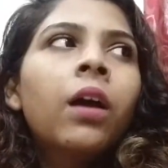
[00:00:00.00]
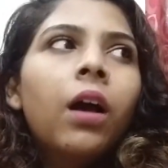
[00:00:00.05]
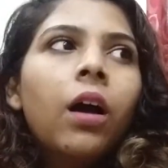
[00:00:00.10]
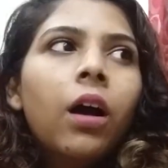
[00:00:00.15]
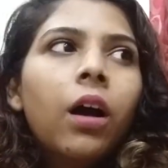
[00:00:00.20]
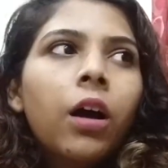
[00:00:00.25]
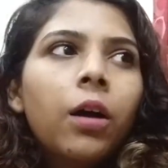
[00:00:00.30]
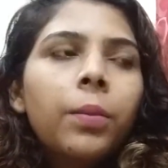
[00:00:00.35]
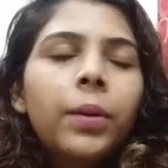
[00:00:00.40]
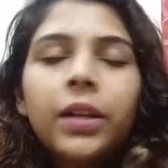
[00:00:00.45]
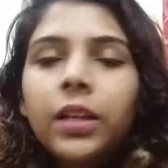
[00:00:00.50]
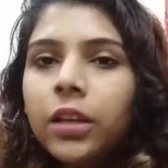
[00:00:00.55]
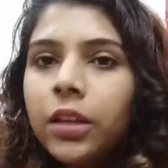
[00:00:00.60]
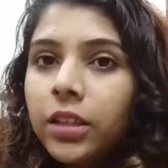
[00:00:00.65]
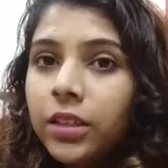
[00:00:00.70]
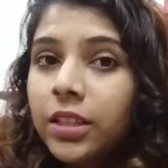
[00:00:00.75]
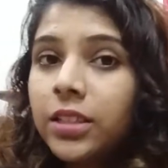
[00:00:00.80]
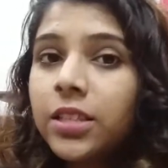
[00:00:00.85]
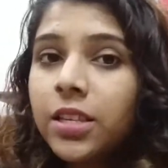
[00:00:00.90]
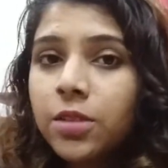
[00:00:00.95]
But
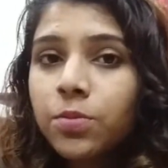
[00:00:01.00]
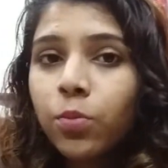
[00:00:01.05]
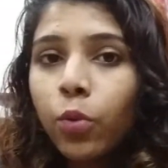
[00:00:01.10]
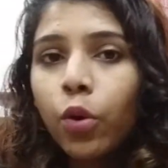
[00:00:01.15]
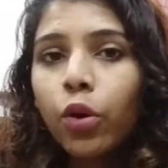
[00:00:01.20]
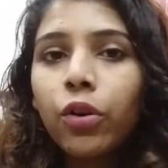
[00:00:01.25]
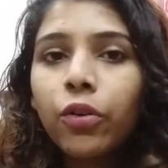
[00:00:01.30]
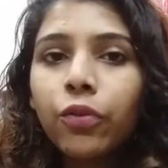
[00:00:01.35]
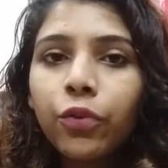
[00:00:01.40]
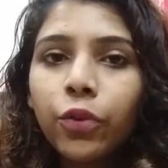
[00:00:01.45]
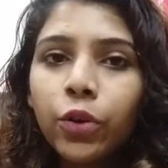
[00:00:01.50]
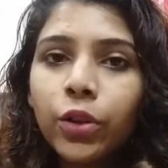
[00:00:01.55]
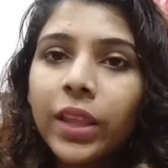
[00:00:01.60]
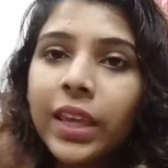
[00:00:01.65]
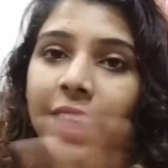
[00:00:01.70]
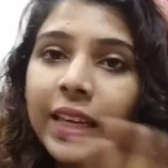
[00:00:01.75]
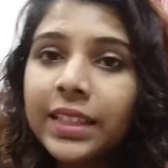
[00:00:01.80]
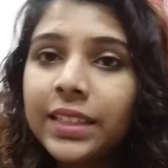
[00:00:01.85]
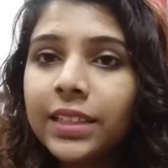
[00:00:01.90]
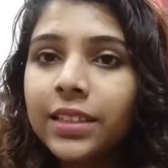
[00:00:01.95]
this is more for the
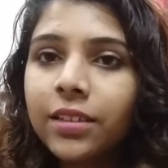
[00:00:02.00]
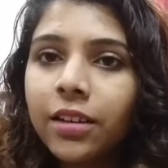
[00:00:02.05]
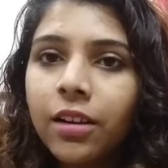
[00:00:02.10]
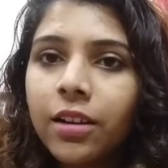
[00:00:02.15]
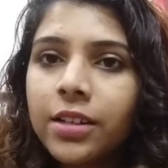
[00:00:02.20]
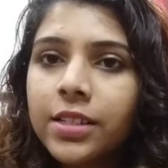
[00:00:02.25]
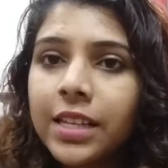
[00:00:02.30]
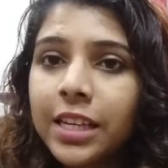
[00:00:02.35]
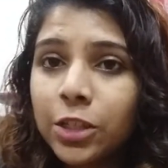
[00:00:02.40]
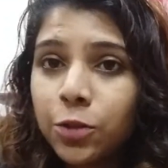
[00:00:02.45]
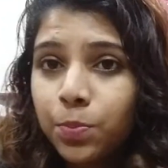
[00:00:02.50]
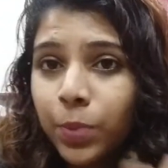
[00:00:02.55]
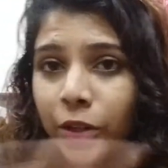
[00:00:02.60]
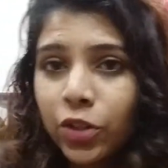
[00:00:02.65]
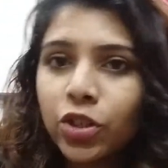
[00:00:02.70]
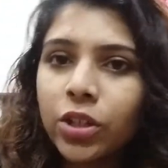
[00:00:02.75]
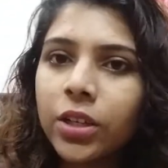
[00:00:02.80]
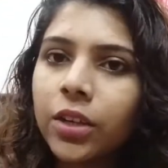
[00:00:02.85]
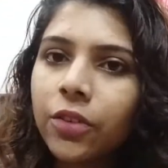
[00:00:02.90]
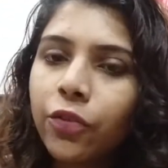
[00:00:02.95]
Indian girls,
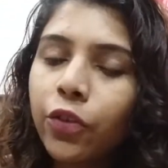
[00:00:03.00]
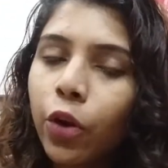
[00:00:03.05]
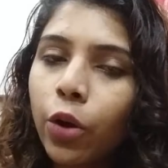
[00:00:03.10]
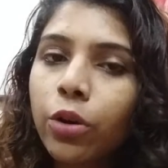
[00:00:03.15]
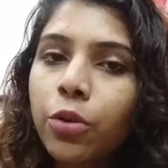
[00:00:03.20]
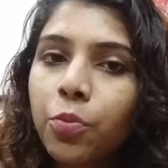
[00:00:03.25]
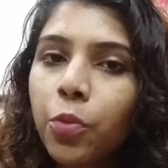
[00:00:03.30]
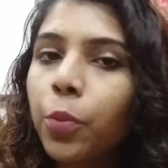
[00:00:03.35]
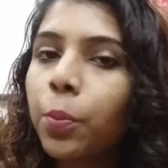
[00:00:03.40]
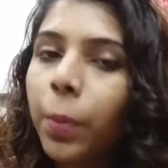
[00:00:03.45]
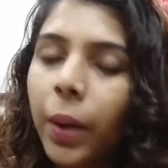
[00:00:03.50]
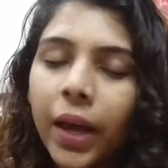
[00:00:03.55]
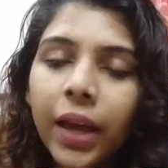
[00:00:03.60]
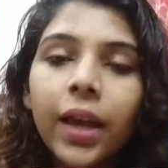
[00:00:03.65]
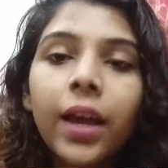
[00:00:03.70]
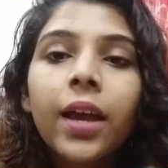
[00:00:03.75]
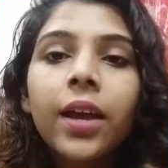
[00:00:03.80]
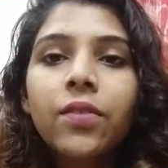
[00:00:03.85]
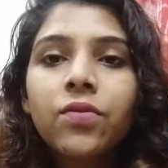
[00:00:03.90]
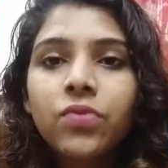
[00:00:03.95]
especially if you're in Mumbai.
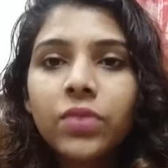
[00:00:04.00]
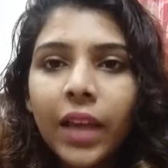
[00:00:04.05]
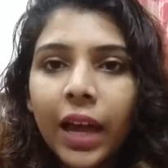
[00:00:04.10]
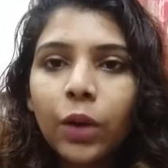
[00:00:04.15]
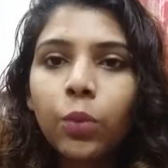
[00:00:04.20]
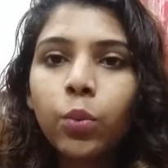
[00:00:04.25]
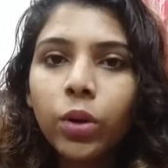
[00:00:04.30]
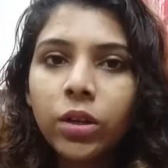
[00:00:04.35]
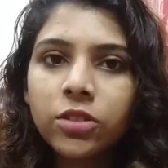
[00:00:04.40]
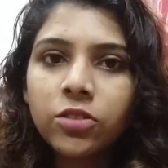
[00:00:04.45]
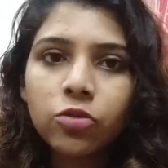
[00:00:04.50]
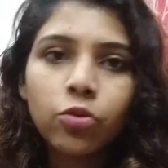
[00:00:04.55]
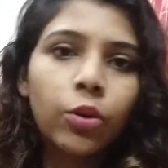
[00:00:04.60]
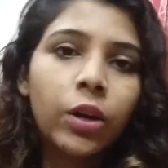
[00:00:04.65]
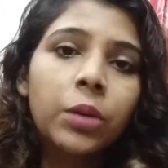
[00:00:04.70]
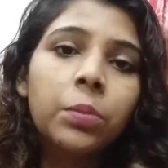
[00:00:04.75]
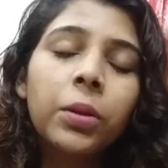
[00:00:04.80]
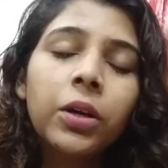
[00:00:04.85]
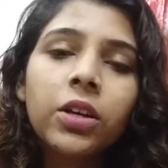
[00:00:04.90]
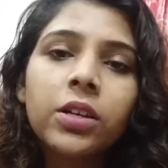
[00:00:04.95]
That works
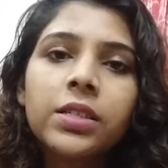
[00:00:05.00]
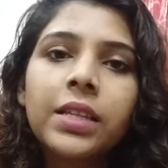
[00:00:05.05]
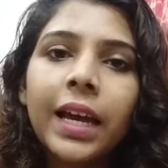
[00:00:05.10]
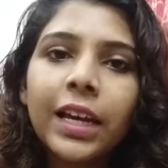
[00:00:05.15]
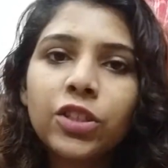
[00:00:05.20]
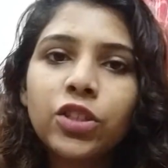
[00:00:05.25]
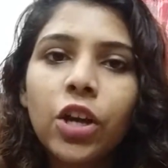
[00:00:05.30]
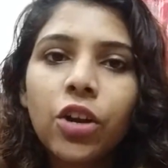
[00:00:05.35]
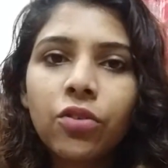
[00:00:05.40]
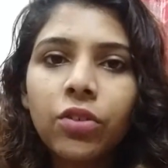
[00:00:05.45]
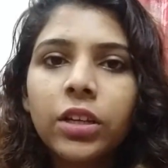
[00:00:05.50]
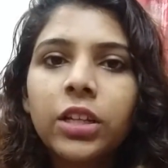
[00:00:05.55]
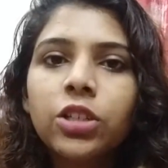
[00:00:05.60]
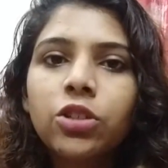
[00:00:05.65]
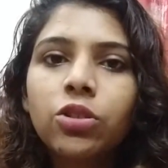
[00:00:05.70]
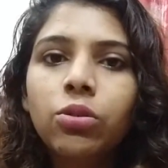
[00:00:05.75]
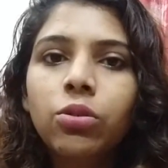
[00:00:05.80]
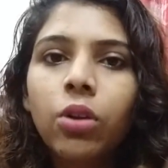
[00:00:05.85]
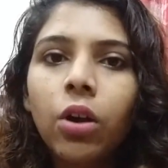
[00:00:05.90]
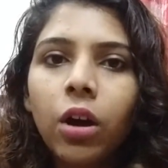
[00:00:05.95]
great because I generally
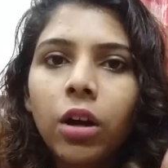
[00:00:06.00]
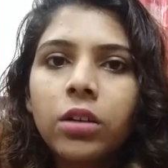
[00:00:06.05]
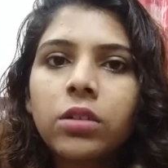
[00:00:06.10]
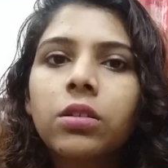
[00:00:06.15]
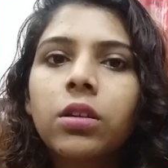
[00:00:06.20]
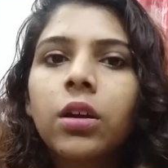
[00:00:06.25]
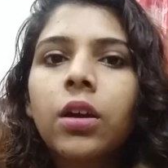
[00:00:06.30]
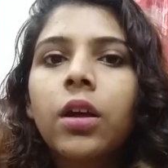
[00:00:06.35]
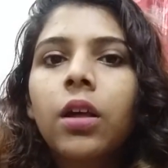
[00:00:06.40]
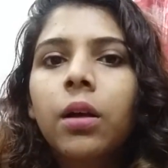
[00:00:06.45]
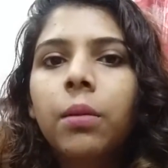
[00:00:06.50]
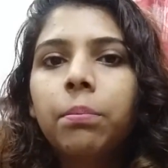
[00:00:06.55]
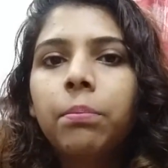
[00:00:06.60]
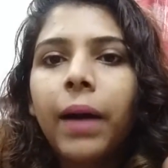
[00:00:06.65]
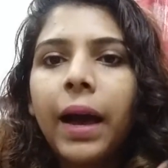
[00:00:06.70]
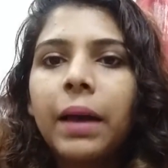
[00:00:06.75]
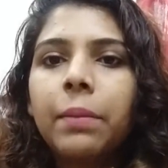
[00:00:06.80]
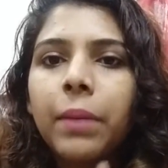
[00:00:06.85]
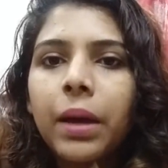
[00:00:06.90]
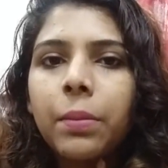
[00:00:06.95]
do not
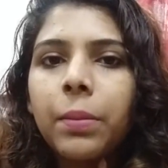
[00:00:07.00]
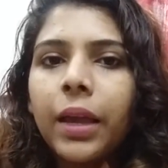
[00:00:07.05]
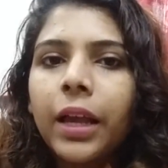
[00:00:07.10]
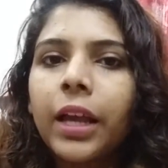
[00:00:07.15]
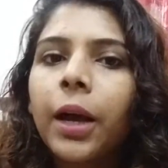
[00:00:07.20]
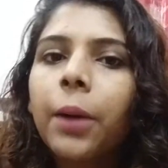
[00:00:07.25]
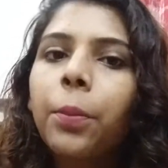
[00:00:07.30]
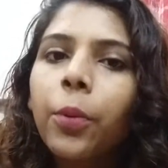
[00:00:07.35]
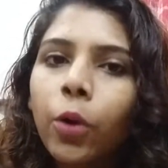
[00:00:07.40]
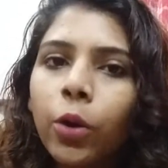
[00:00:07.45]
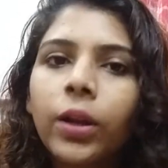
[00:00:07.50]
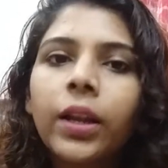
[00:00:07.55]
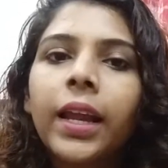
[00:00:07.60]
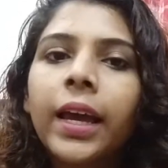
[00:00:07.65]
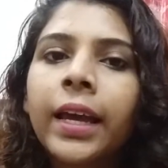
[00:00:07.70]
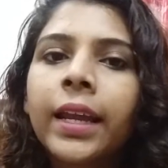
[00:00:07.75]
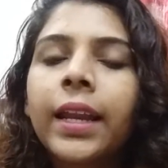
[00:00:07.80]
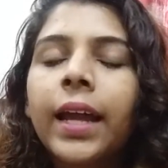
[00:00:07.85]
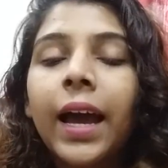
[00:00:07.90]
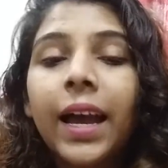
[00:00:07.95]
buy my makeup
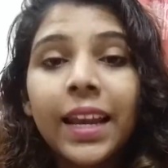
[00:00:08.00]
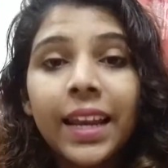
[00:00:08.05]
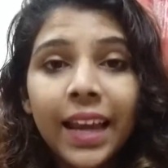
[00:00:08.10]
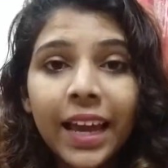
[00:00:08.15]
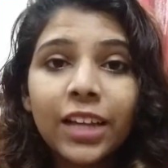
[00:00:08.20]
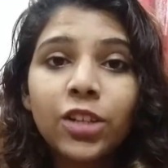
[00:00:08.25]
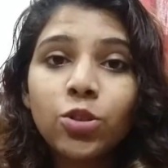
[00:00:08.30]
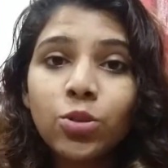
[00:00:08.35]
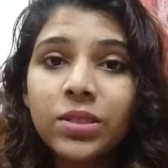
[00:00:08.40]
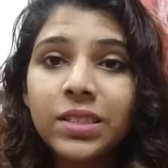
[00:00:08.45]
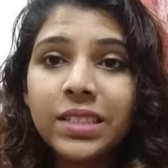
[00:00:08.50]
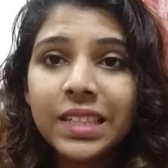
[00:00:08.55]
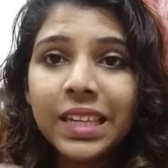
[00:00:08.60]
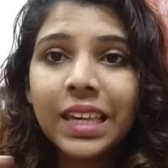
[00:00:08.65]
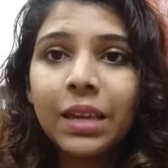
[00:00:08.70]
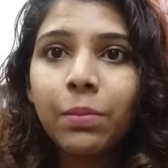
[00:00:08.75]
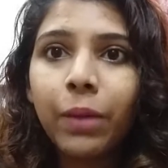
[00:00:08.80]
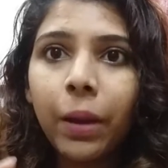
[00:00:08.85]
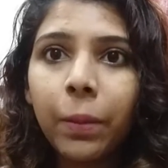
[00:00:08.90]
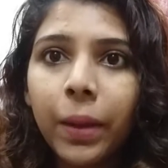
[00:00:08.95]
online. I like to
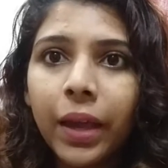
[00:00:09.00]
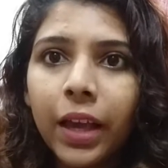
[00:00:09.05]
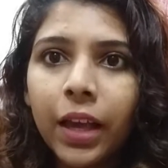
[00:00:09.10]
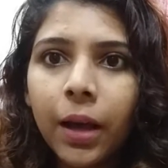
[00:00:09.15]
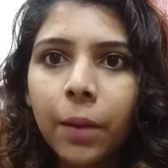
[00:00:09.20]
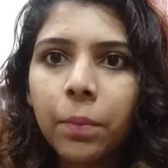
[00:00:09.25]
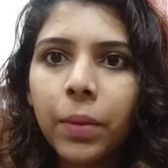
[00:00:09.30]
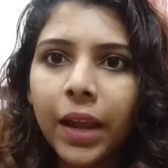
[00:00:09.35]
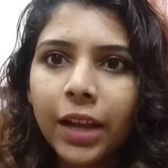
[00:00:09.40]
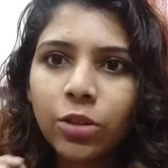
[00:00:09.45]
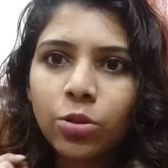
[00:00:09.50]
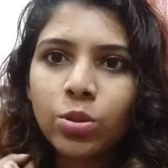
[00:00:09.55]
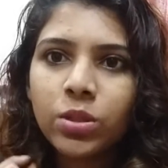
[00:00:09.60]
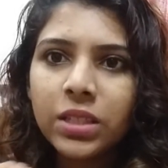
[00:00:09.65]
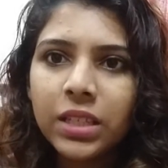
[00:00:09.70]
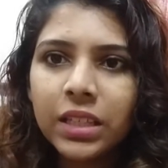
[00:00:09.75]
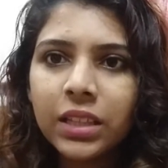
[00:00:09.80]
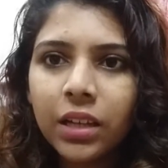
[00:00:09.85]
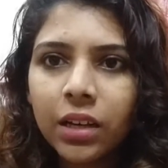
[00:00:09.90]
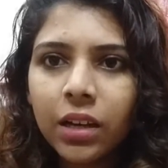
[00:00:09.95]
see my makeup, like to
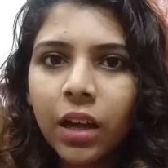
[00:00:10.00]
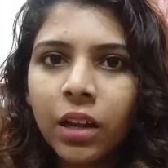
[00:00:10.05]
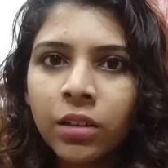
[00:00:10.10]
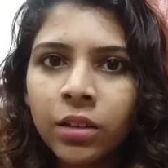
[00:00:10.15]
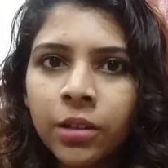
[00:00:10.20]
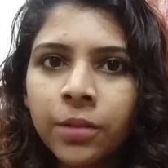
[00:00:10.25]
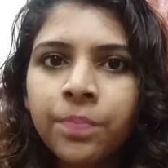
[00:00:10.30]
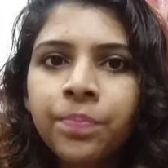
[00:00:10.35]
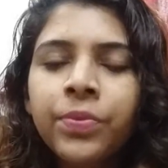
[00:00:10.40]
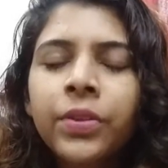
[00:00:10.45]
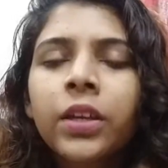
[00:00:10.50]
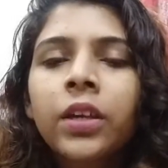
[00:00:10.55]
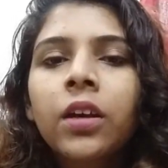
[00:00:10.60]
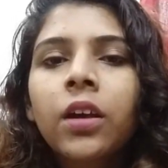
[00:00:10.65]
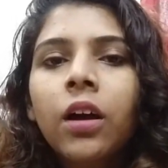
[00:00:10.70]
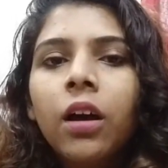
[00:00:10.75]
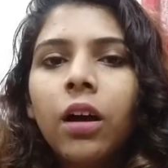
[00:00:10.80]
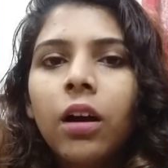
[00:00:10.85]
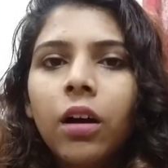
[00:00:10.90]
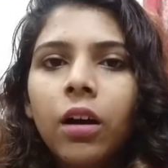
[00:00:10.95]
see the color,
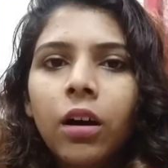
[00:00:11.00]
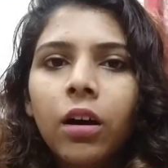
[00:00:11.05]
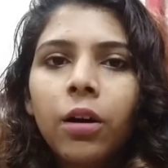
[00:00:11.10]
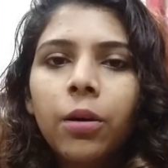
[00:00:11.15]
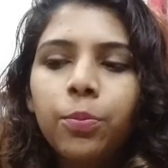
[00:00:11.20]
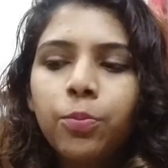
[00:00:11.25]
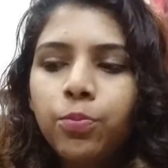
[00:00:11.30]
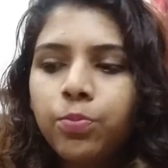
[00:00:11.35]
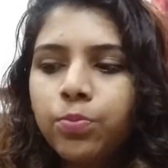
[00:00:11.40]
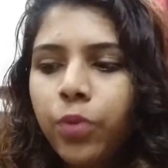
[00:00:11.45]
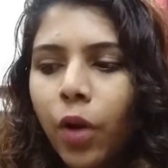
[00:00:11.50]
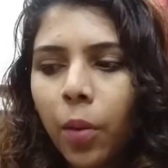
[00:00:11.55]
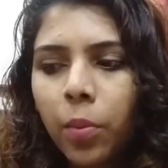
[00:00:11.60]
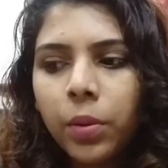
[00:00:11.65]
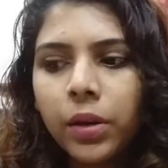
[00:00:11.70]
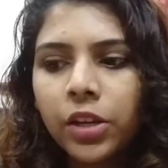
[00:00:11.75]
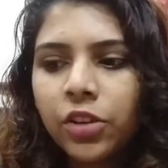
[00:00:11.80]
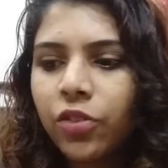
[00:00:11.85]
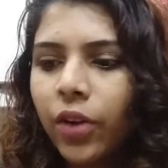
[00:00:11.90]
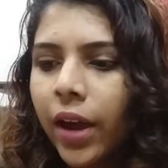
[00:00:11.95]

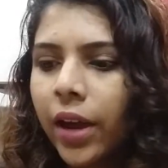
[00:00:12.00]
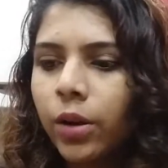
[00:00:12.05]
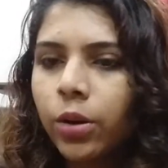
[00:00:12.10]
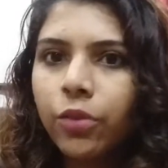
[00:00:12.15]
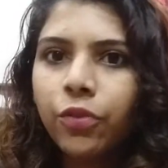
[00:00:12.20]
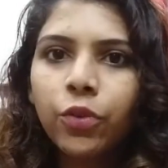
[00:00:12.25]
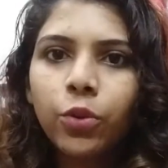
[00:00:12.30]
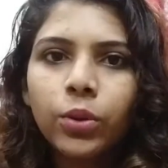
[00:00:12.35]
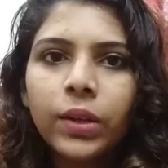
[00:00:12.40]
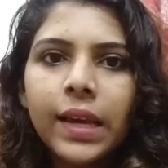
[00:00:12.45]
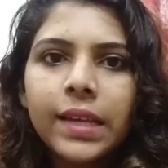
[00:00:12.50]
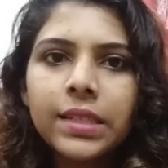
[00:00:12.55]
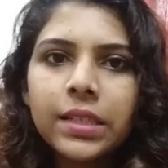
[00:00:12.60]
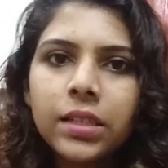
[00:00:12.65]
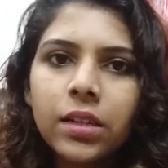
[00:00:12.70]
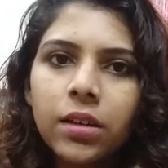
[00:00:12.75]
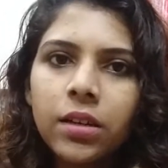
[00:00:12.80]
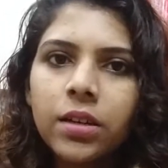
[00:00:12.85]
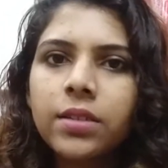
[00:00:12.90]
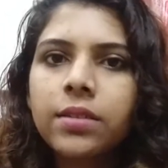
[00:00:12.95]
probably try out a few
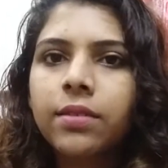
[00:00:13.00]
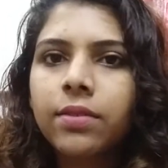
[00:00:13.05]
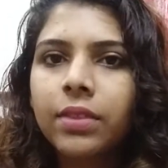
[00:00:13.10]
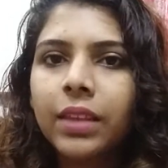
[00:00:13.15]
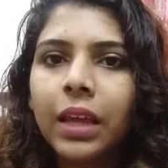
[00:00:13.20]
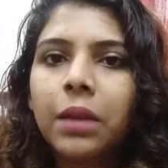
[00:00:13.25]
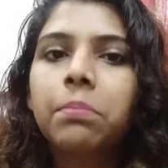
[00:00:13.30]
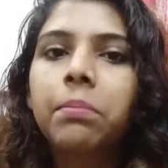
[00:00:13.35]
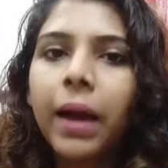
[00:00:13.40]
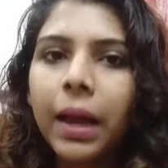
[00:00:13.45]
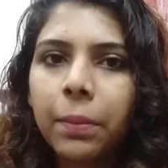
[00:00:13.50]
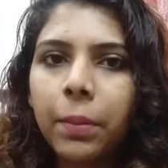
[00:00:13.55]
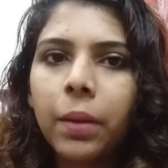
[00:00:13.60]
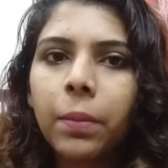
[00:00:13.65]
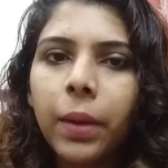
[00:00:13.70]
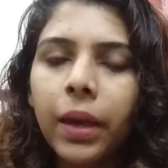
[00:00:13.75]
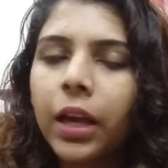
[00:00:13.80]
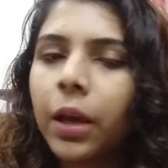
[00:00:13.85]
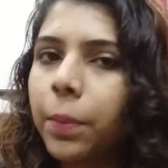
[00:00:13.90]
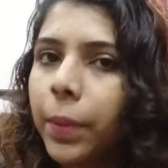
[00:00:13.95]
testers and then buy my
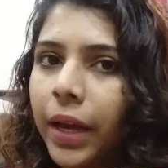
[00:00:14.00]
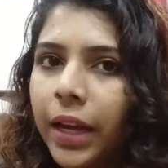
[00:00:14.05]
makeup.